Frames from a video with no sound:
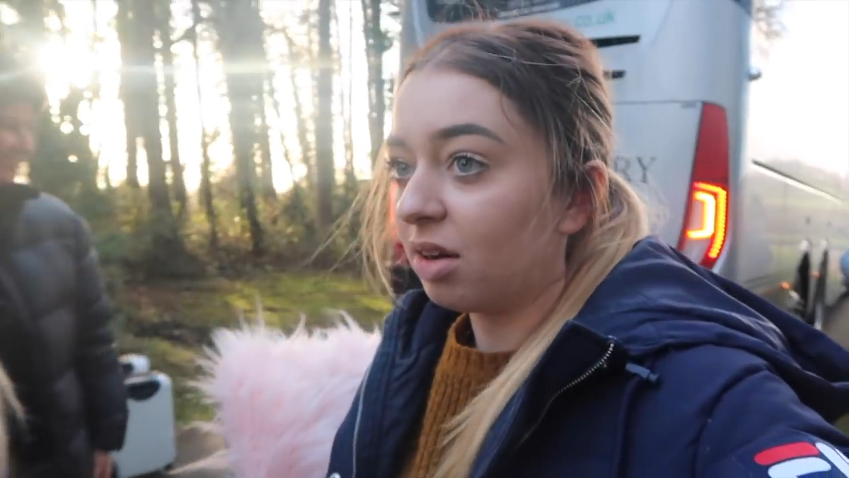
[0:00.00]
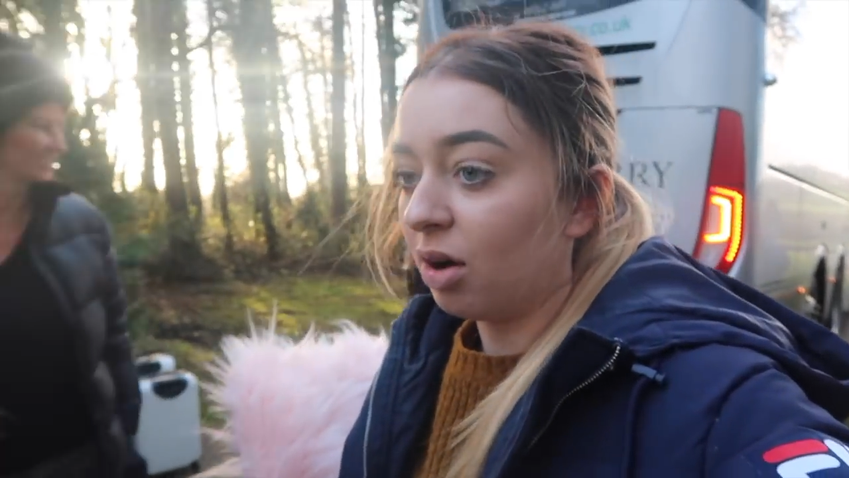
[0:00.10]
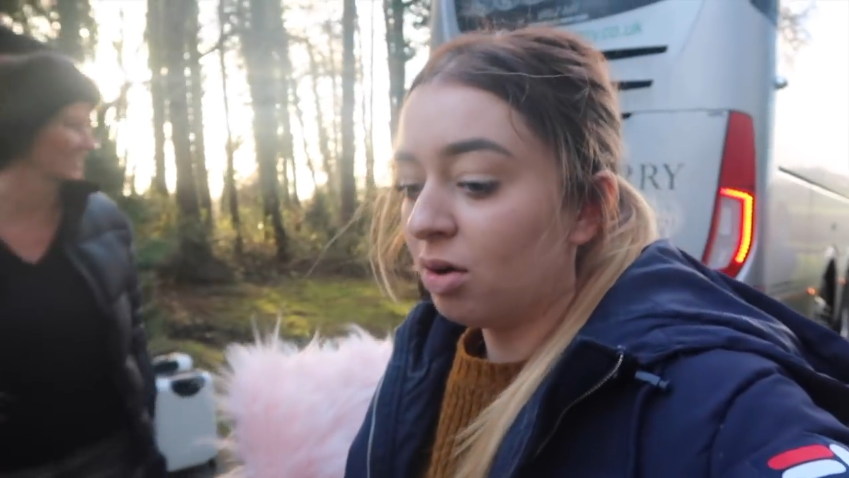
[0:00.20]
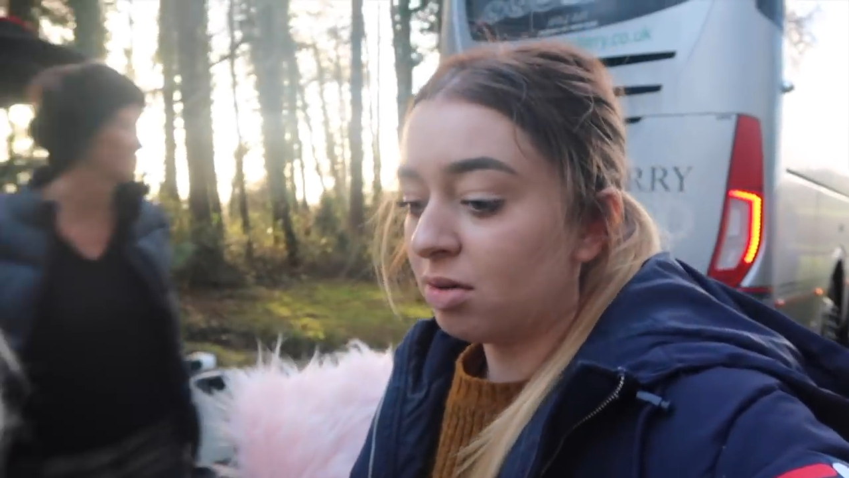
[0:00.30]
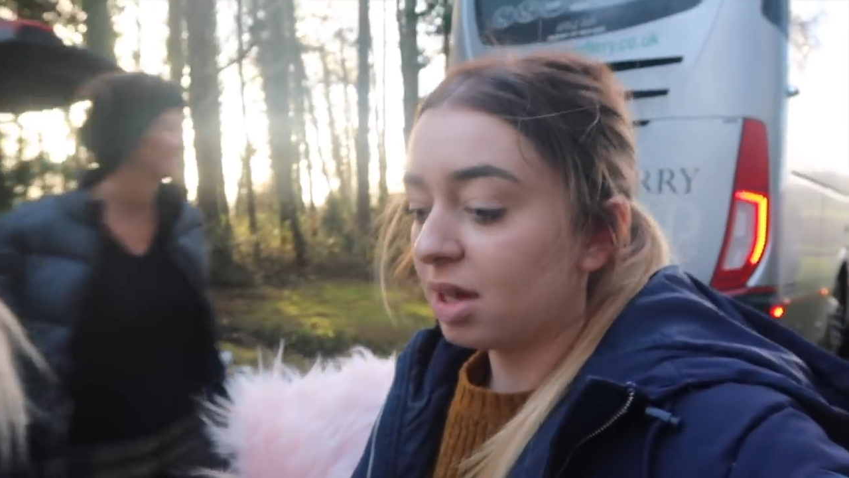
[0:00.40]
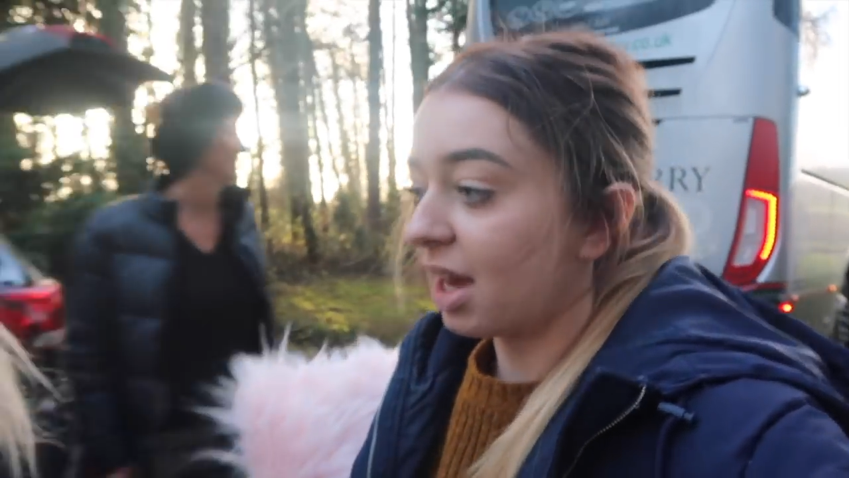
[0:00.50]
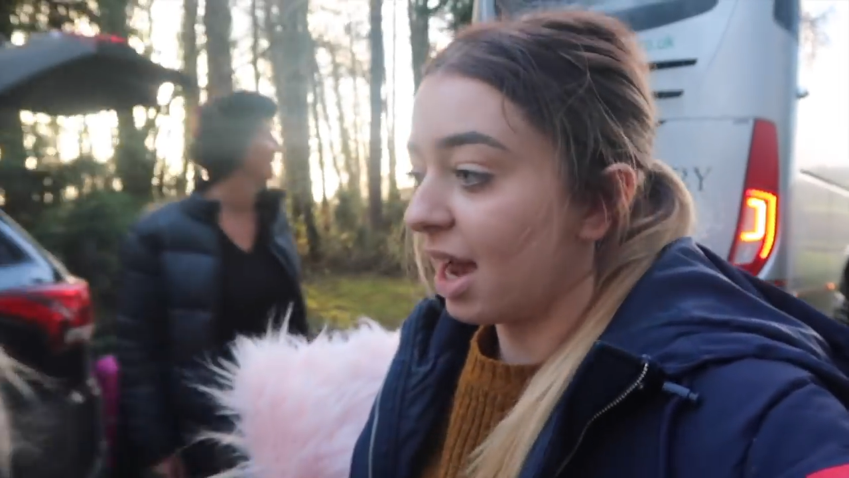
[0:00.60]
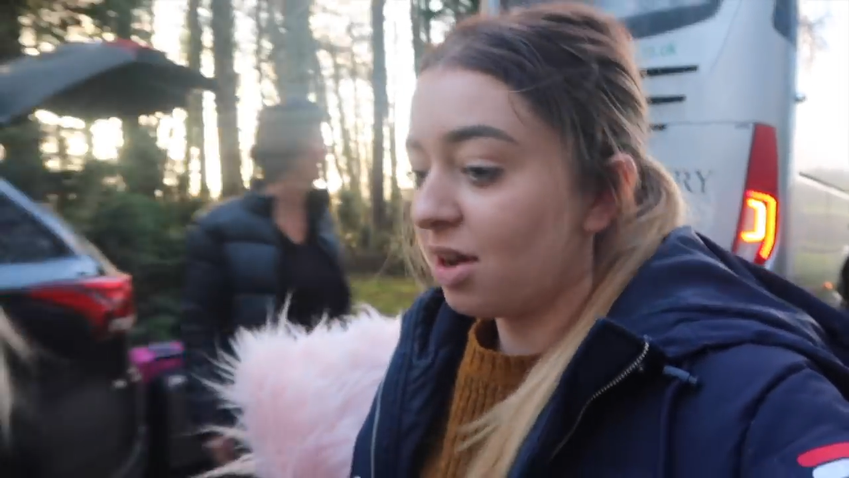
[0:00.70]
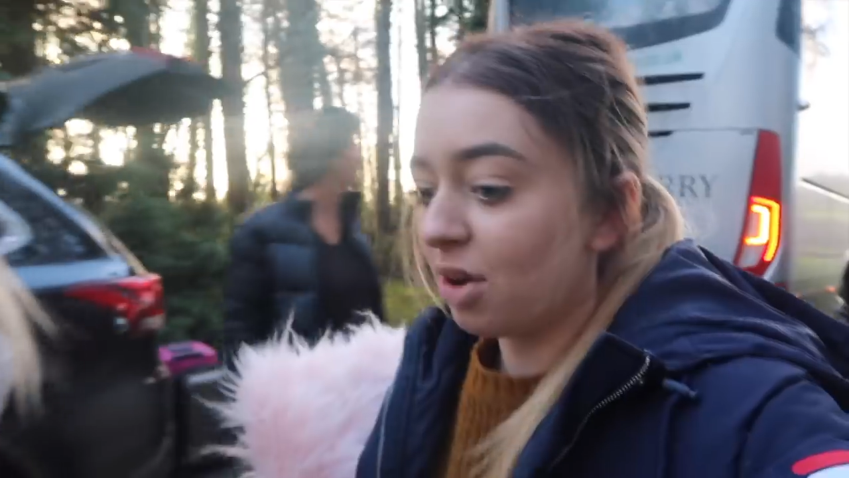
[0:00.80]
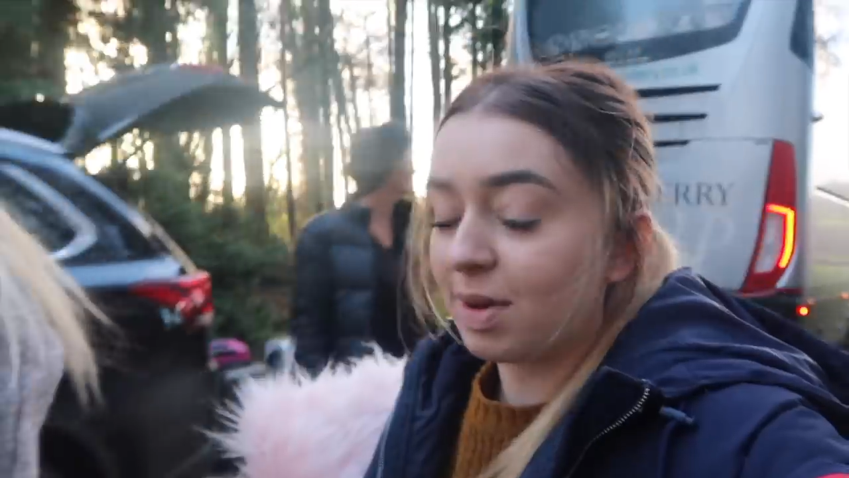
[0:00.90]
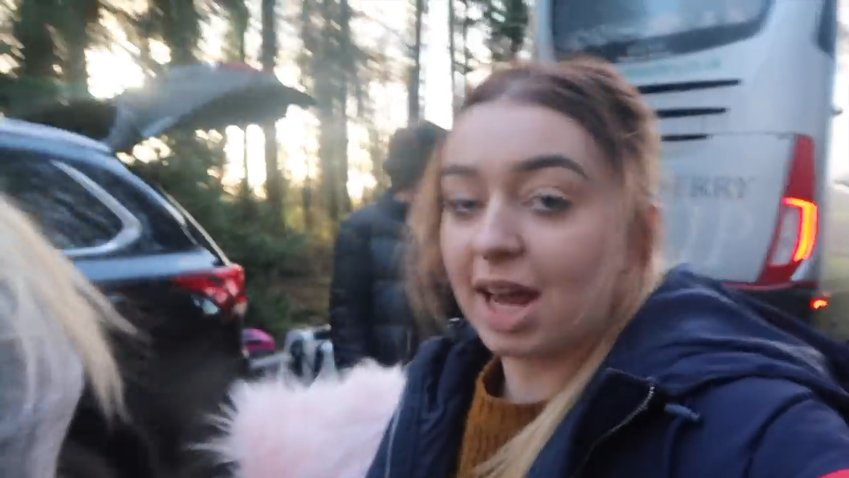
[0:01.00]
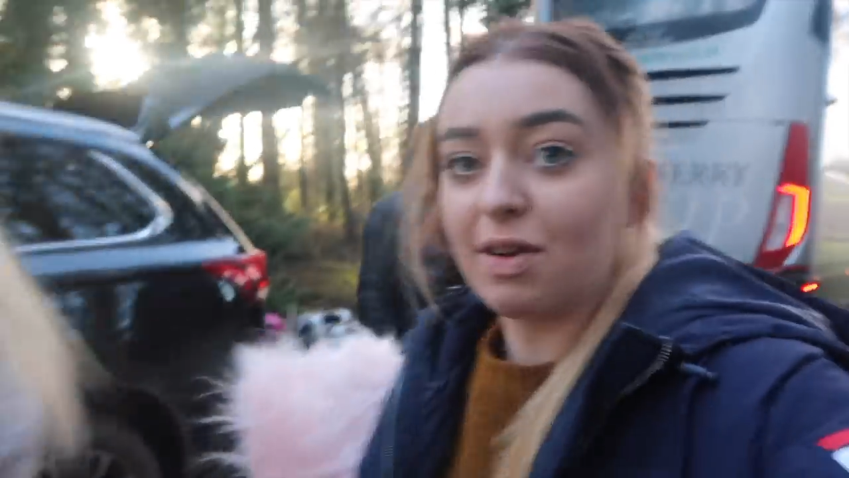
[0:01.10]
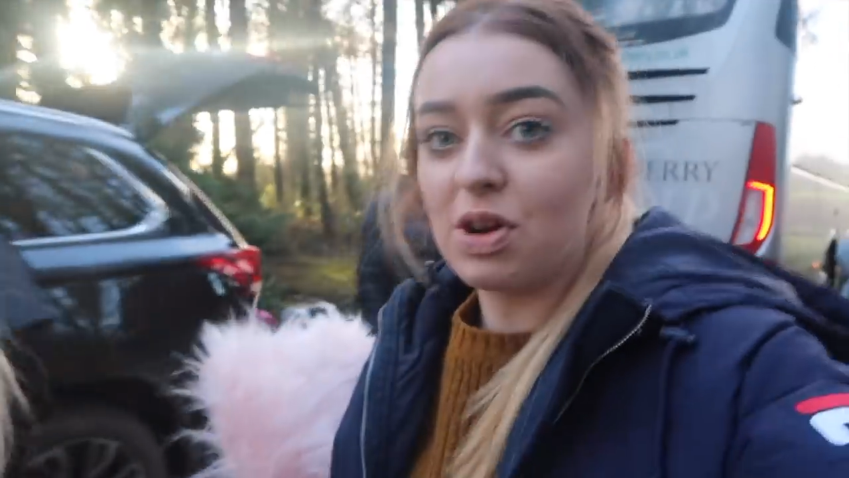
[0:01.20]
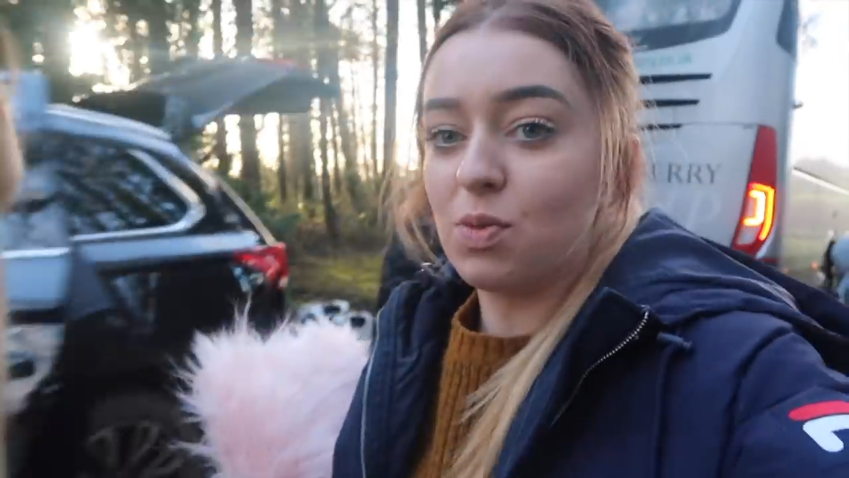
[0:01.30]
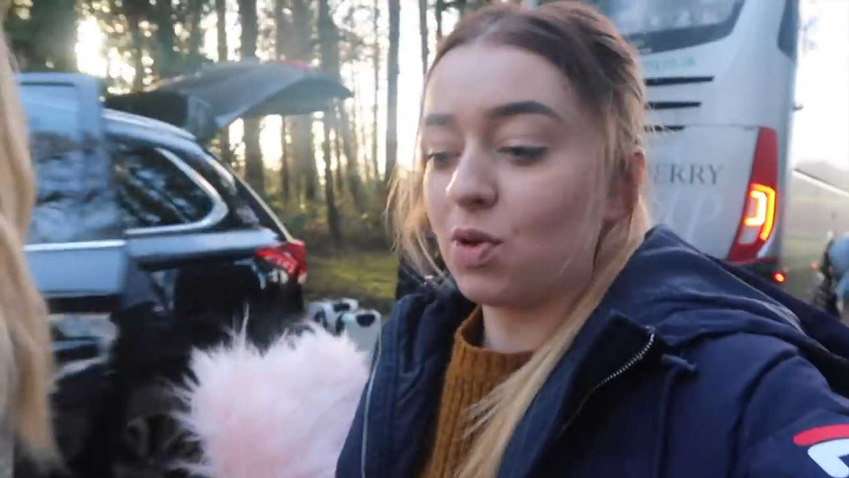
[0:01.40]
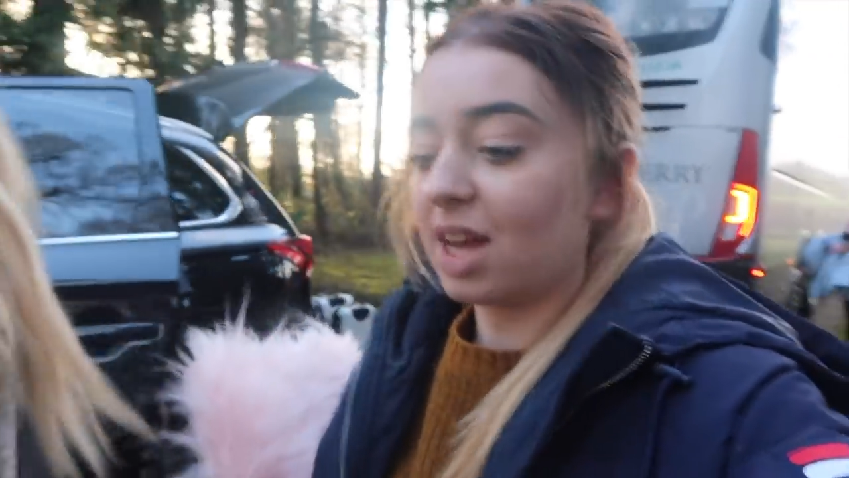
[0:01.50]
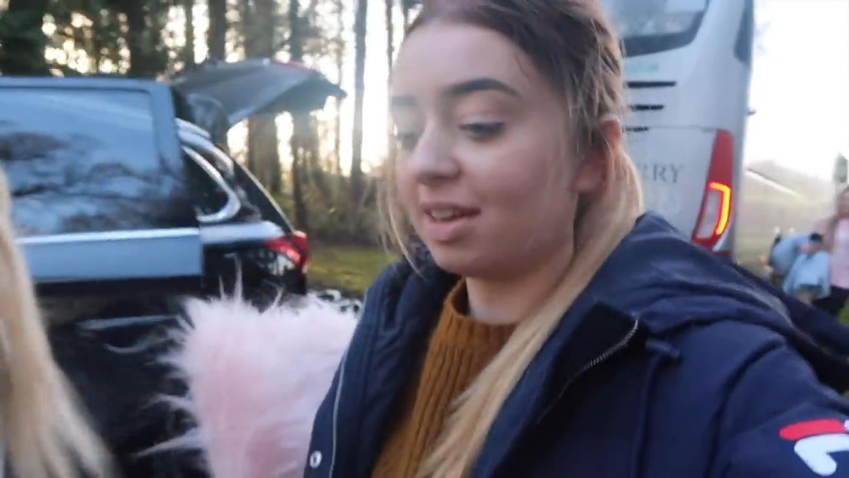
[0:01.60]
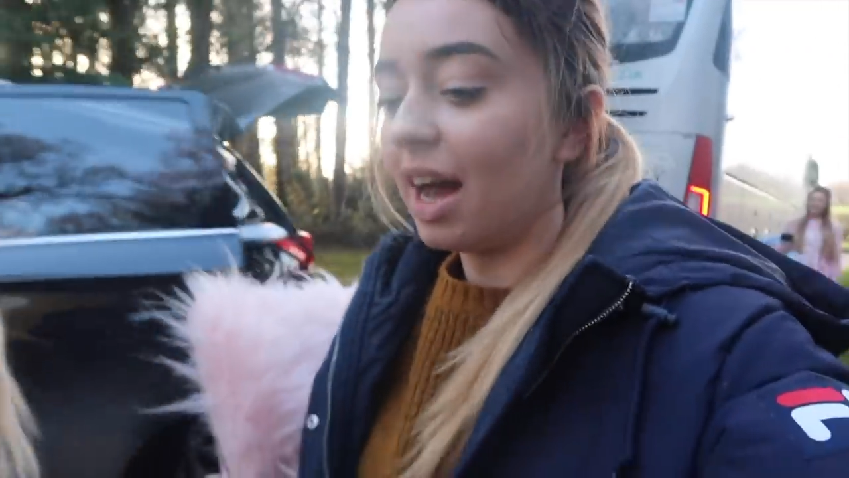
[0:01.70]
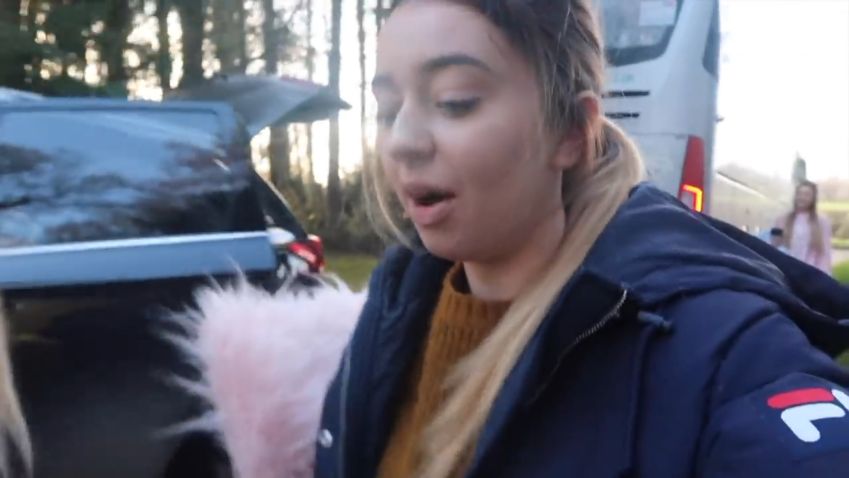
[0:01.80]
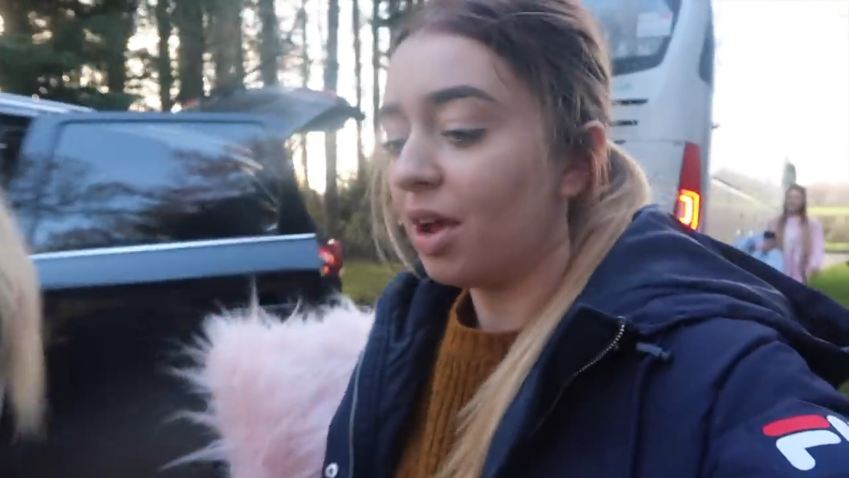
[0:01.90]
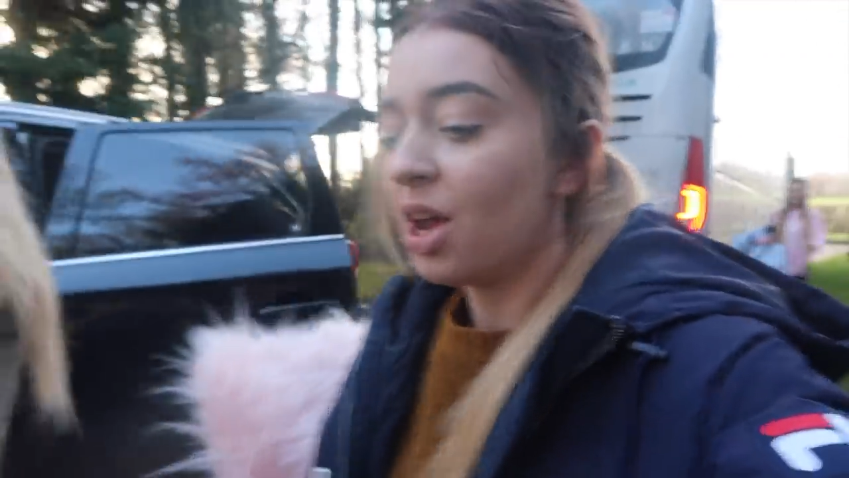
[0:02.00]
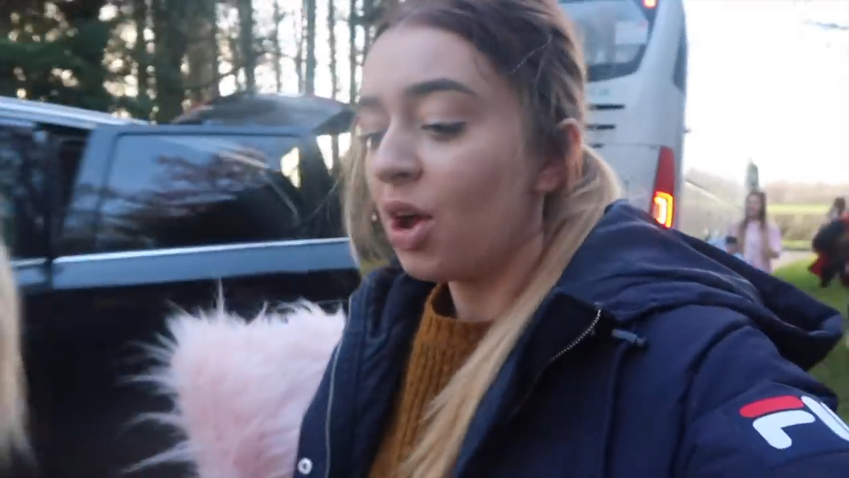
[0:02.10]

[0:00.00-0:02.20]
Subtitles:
Okay, no, we carry on walking down.